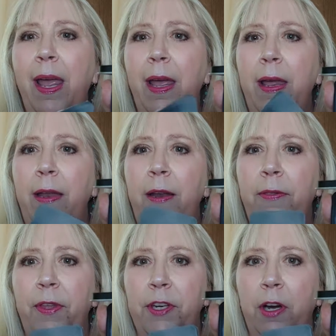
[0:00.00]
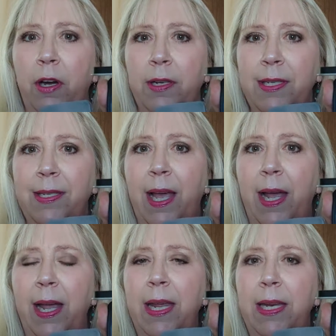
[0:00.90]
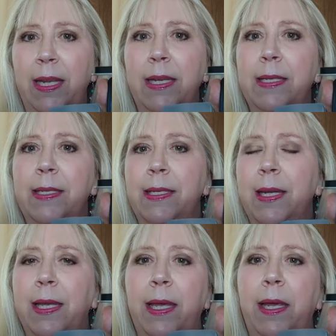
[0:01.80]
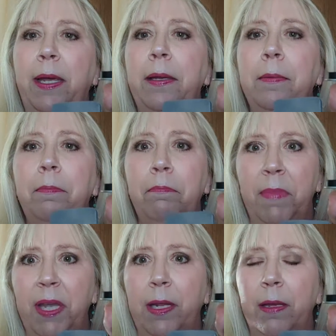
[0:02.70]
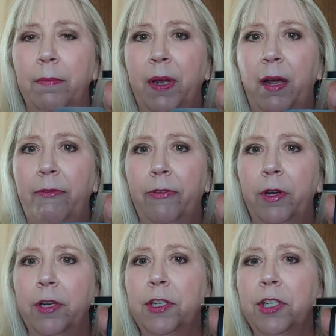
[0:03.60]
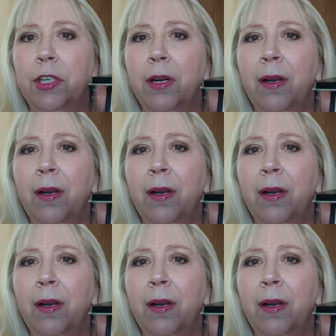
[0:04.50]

and the dark side is to get medium coverage.